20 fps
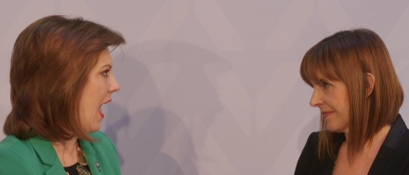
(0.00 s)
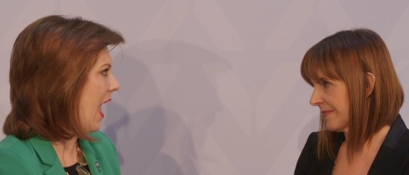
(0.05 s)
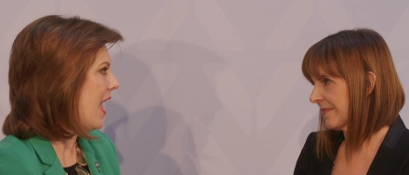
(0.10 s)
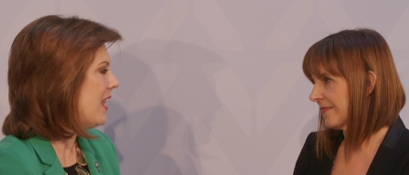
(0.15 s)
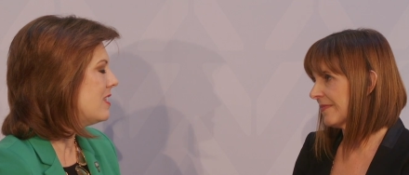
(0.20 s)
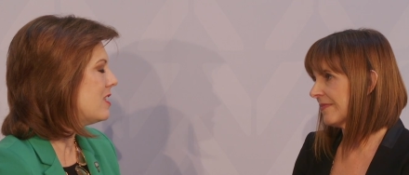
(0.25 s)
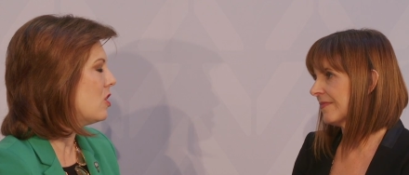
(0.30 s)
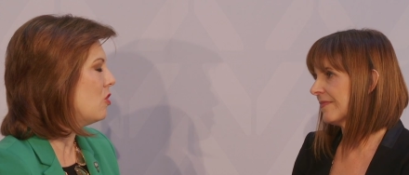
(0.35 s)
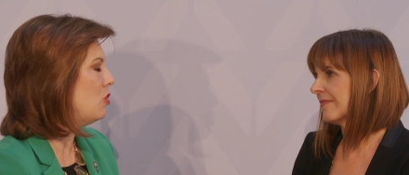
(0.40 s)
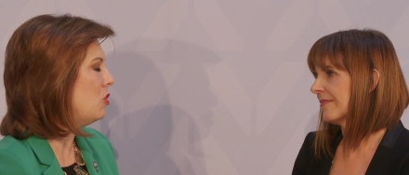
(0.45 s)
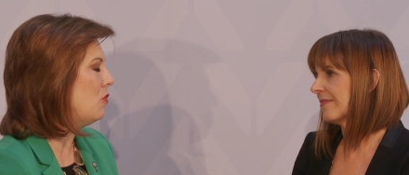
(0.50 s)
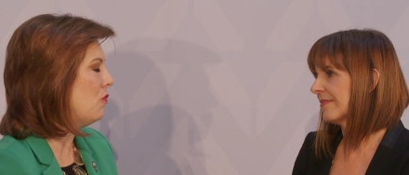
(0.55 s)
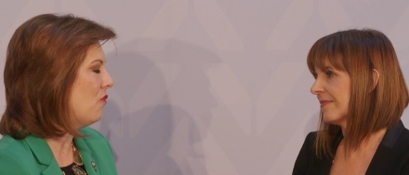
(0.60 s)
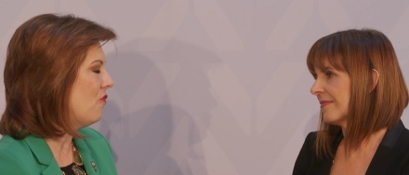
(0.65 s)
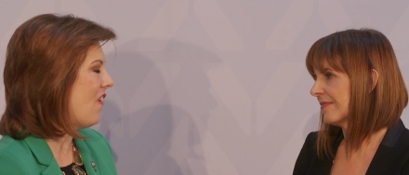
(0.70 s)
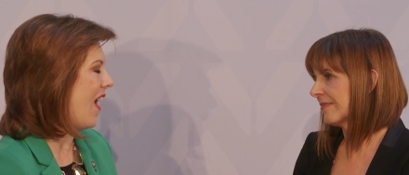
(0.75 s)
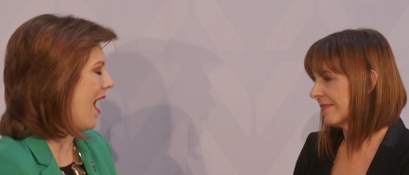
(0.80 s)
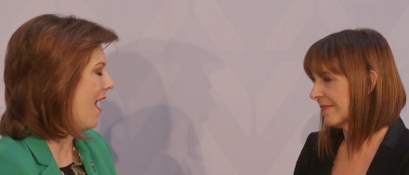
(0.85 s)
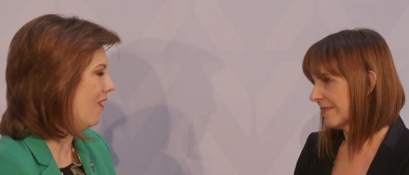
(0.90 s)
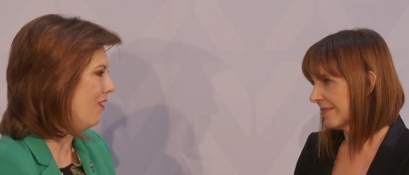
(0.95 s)
Speaker 1: And so you
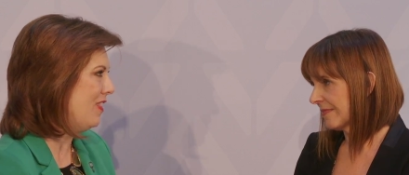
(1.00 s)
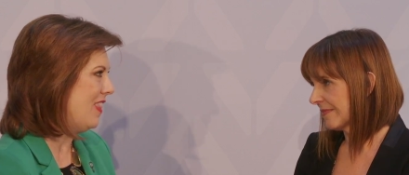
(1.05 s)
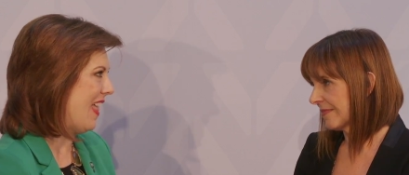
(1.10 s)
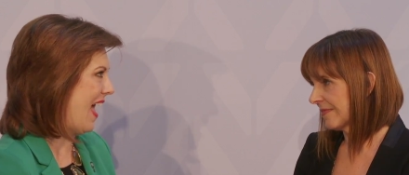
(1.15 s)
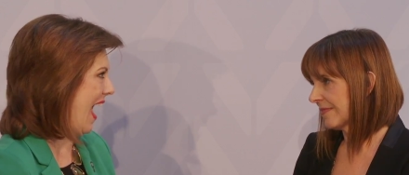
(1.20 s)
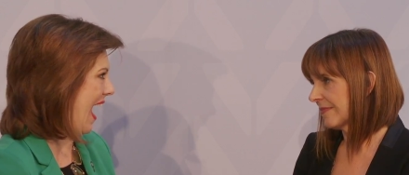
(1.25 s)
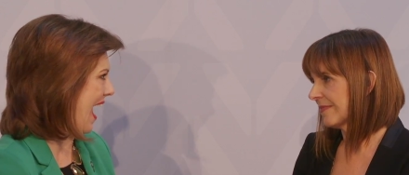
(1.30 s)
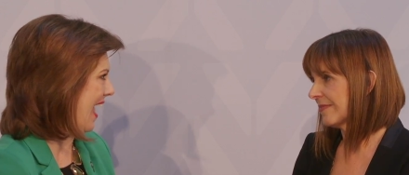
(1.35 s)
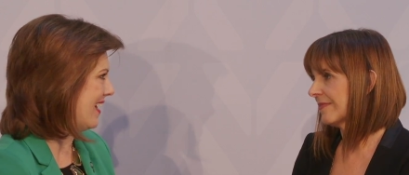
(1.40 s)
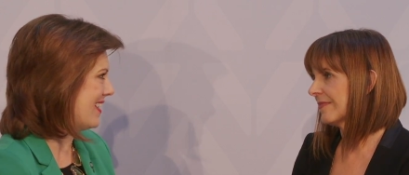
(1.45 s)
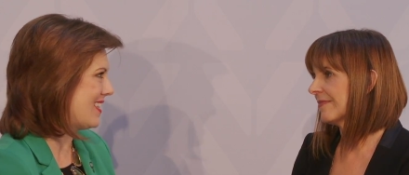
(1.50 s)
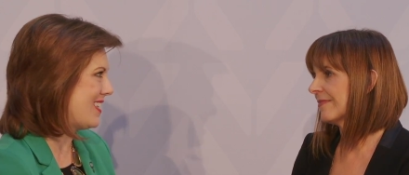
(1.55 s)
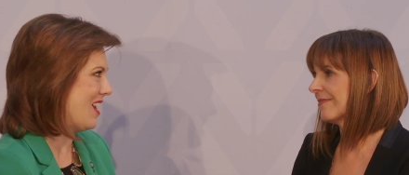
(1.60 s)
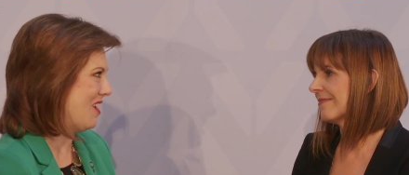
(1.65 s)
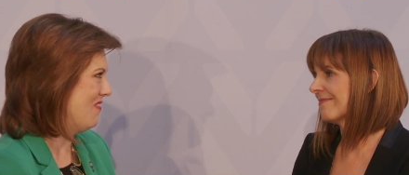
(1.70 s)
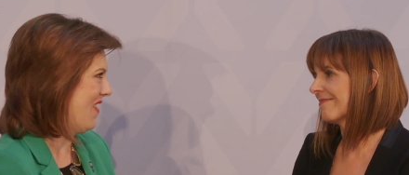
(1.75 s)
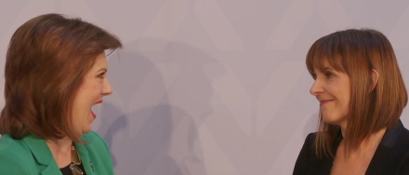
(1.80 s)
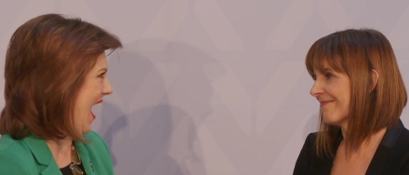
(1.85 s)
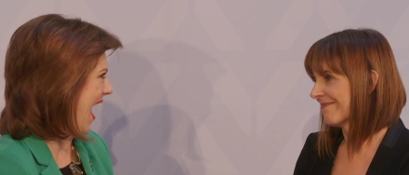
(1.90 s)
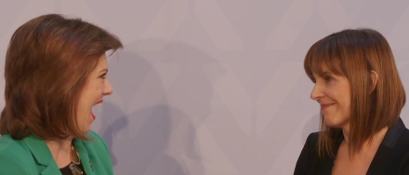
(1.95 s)
found that
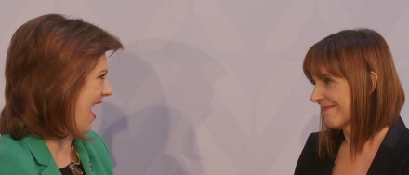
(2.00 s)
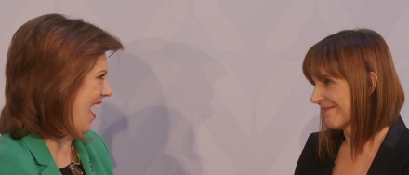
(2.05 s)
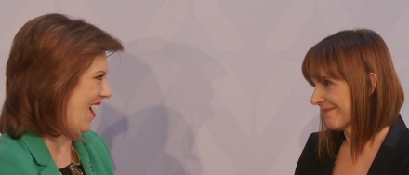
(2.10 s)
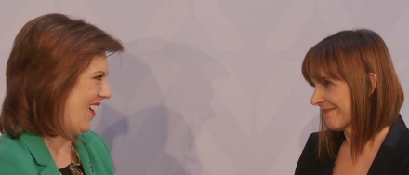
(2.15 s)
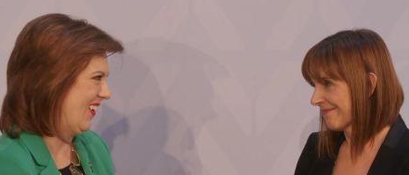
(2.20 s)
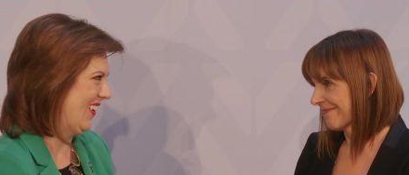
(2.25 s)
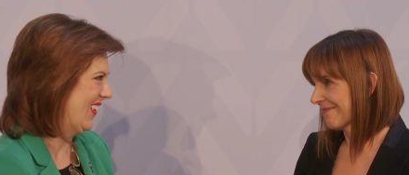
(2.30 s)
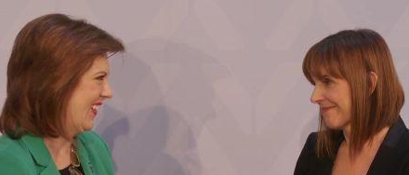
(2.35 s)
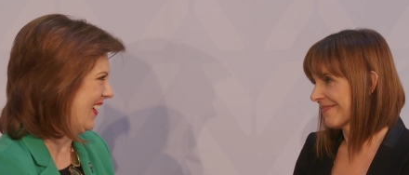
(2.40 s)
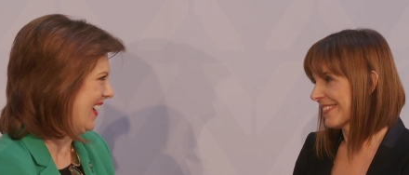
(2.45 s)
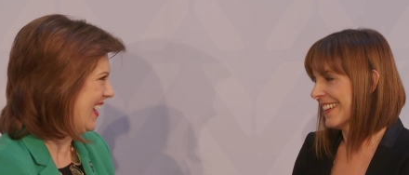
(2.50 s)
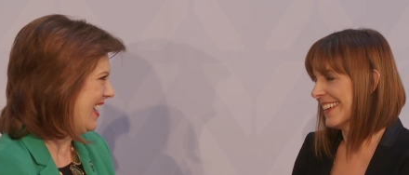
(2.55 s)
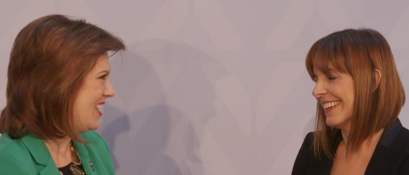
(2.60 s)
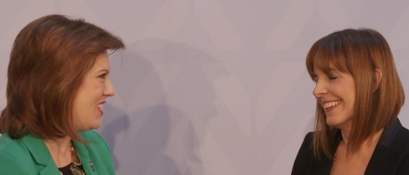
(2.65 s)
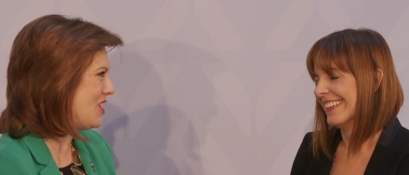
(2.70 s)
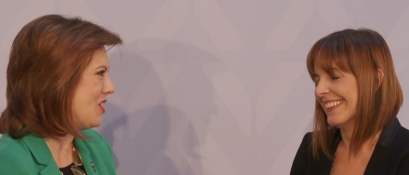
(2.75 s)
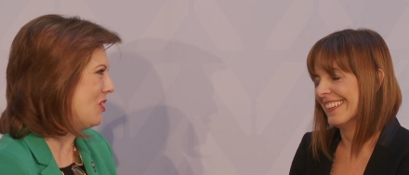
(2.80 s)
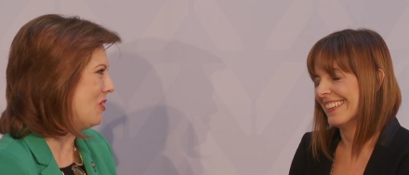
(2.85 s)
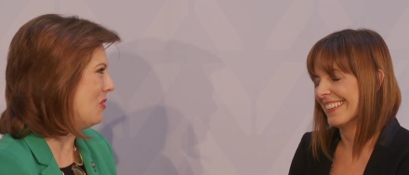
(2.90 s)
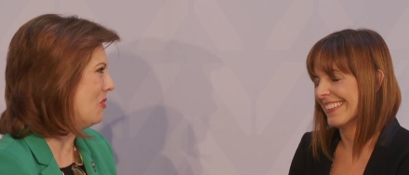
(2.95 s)
somehow
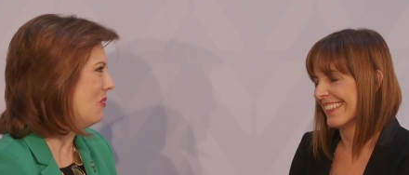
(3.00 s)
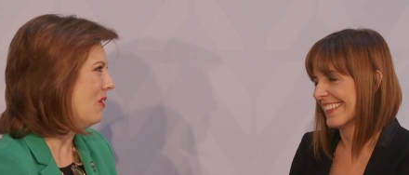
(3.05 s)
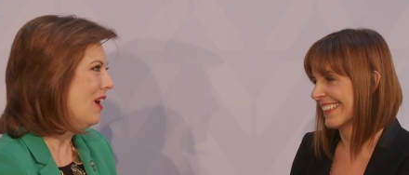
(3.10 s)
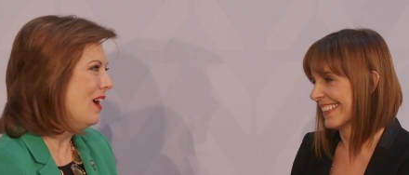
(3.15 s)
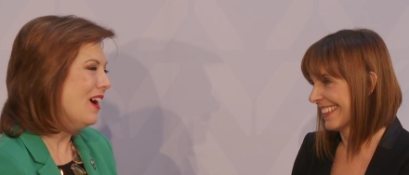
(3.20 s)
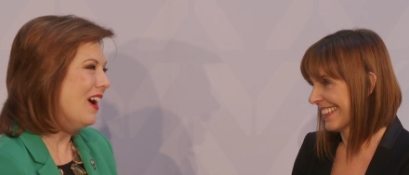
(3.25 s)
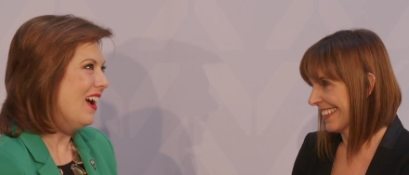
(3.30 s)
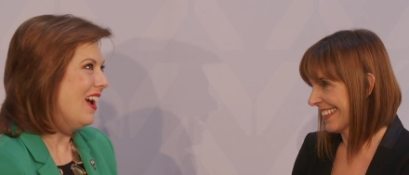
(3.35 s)
to